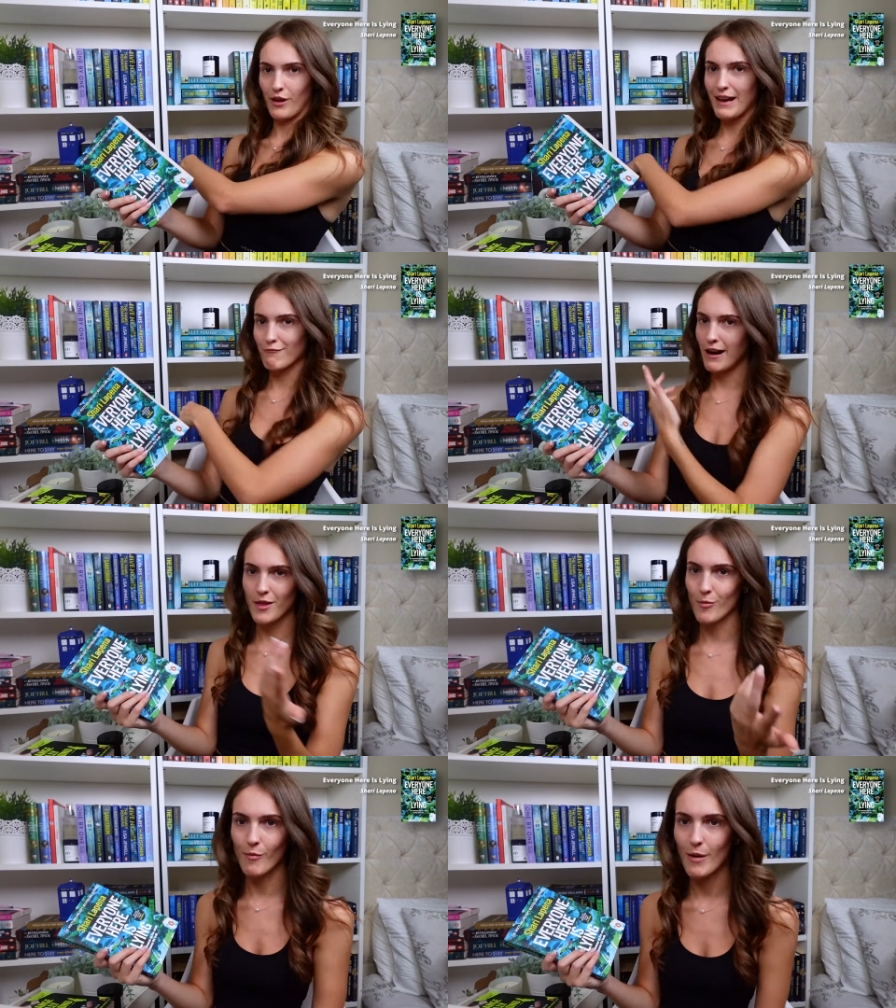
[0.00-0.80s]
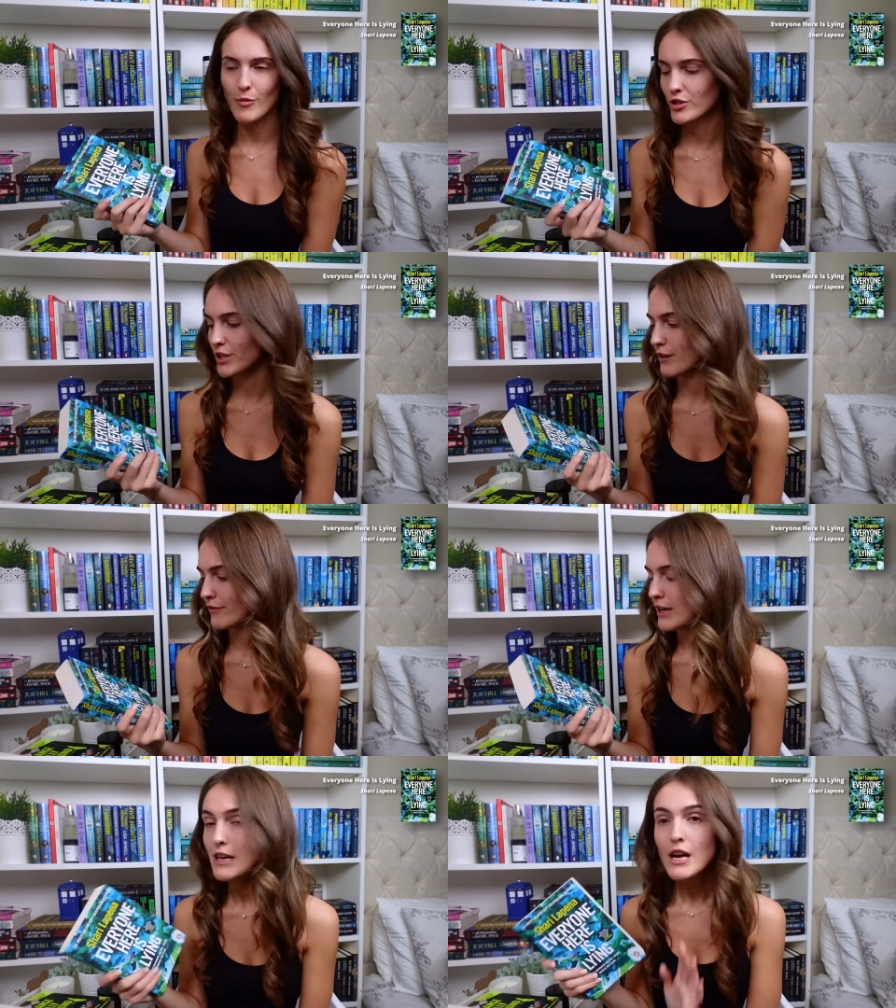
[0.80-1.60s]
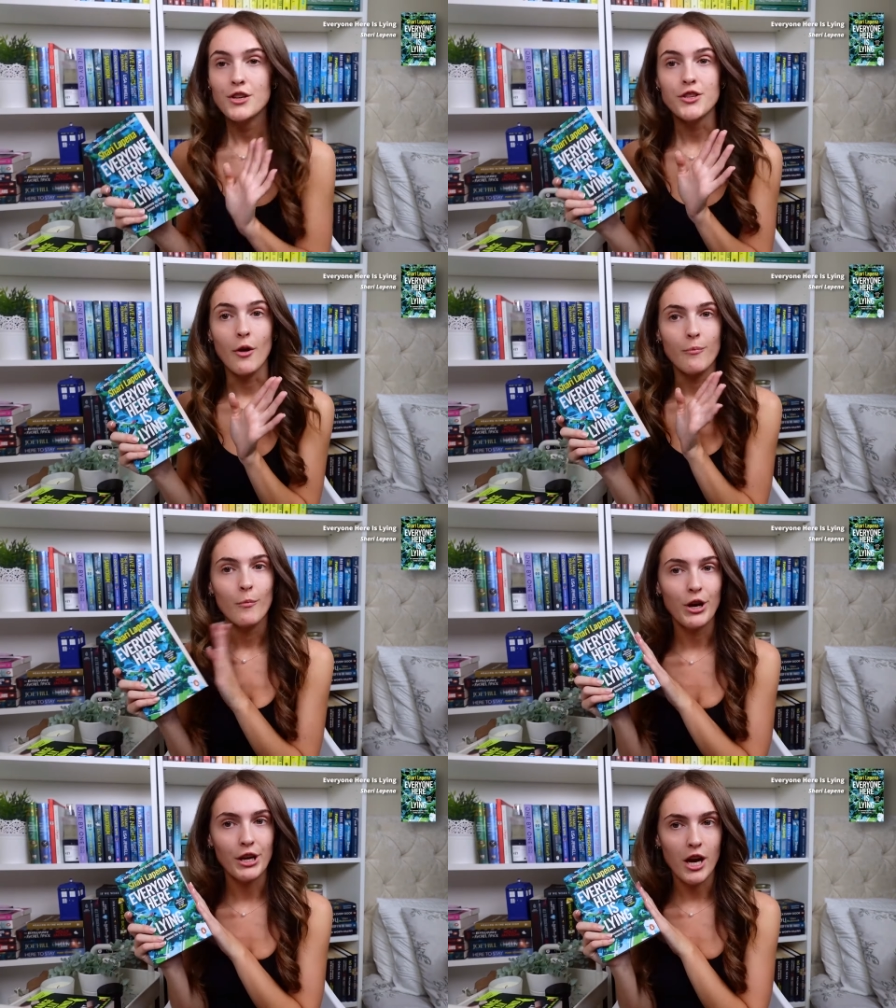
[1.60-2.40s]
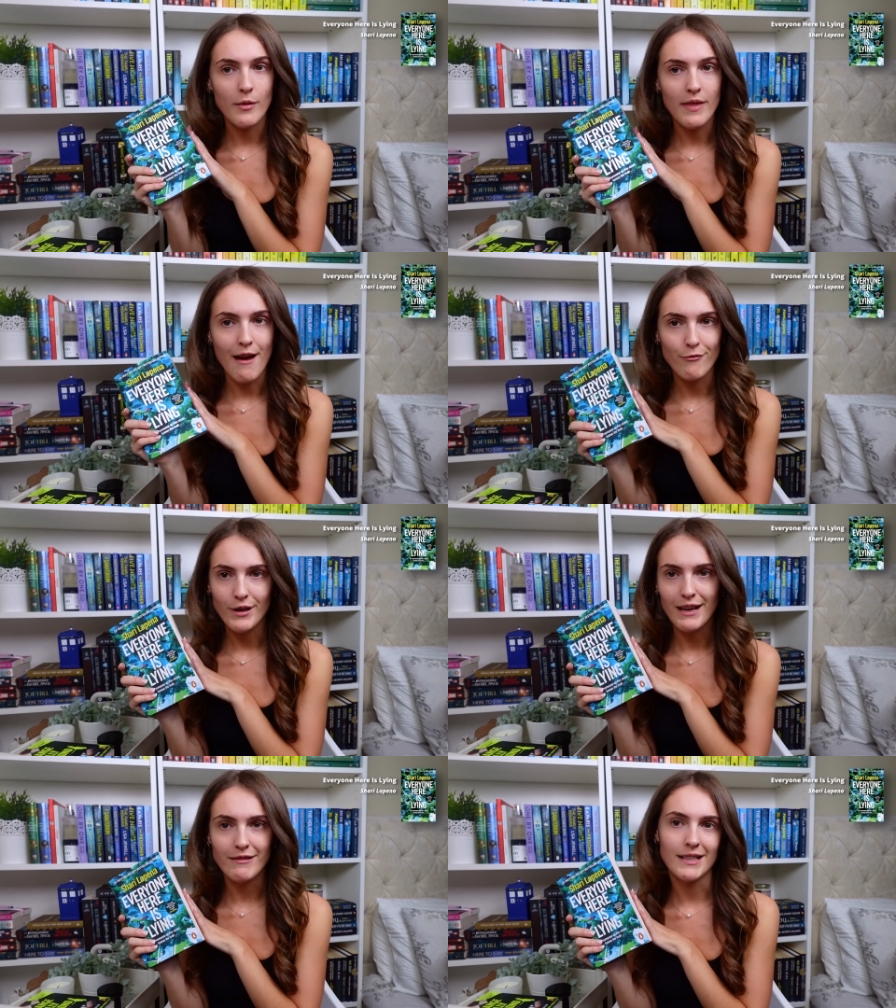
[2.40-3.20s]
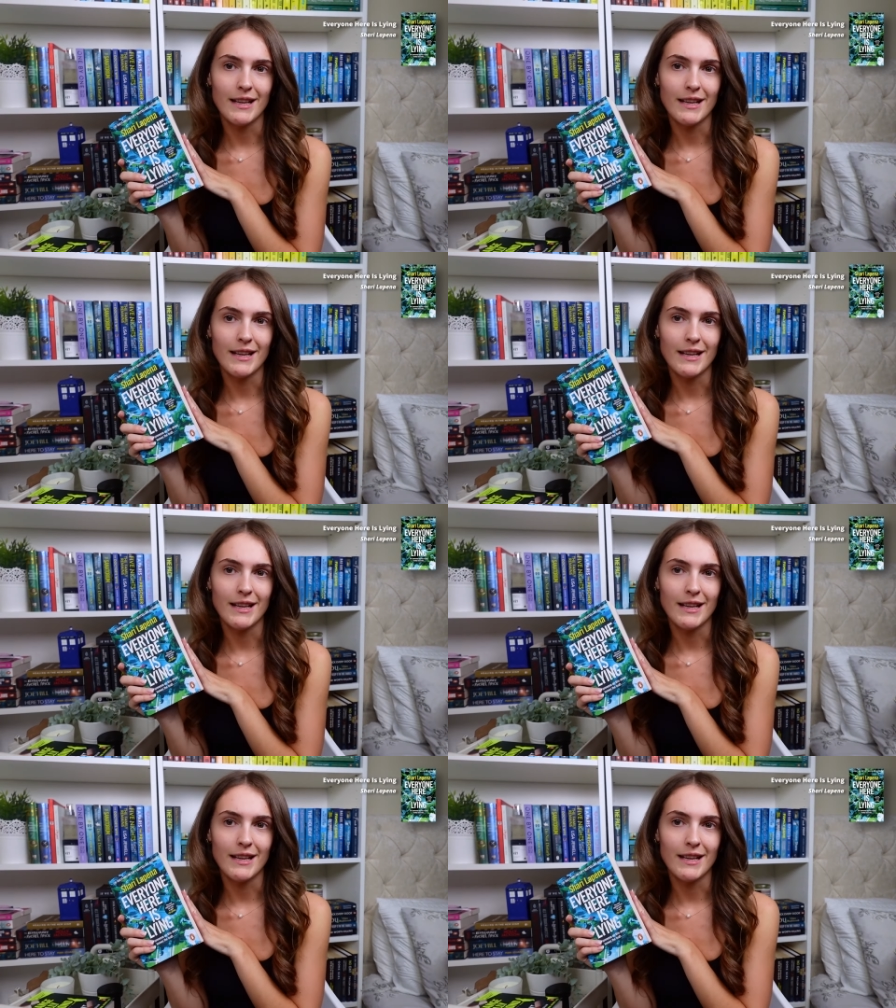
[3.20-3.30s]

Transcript: they're like right at the bottom of my bookshelf. So we're gonna go with Everyone Here Is